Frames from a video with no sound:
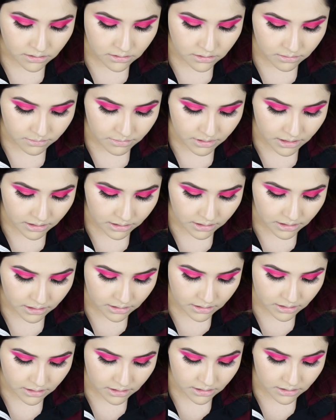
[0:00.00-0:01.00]
So I'm gonna
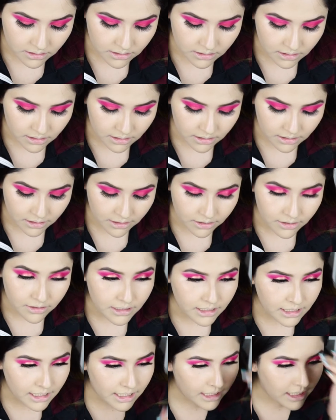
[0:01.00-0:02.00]
get this and I
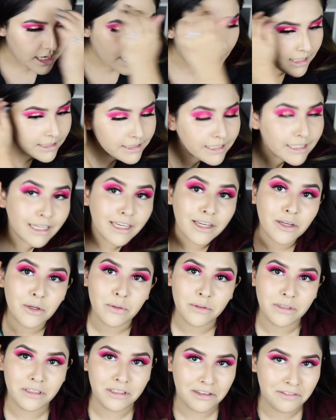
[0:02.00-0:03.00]
heard it kind of has like a
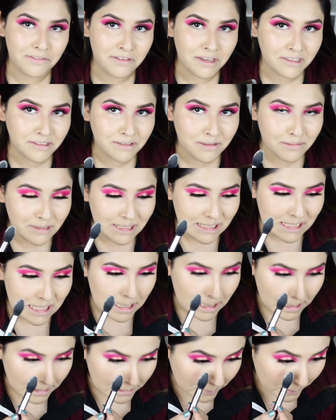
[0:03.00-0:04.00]
cooling effect so I'm
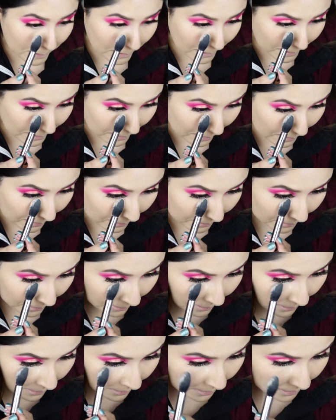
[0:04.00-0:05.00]
excited to feel that.
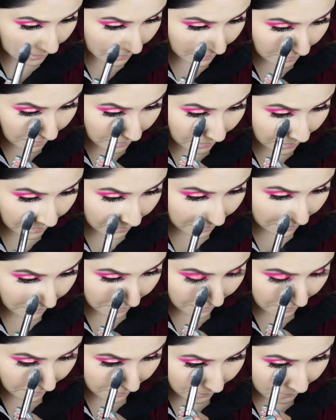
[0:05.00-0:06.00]

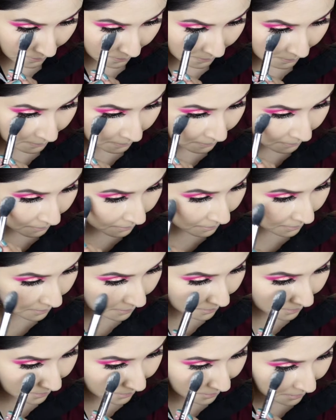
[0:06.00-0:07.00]
Oh.
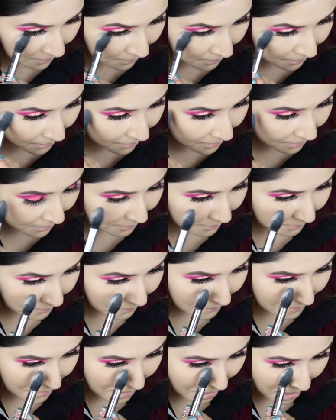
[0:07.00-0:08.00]

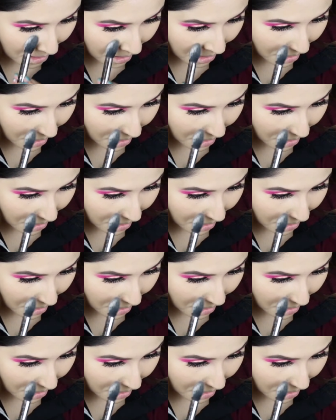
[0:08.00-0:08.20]
Oh.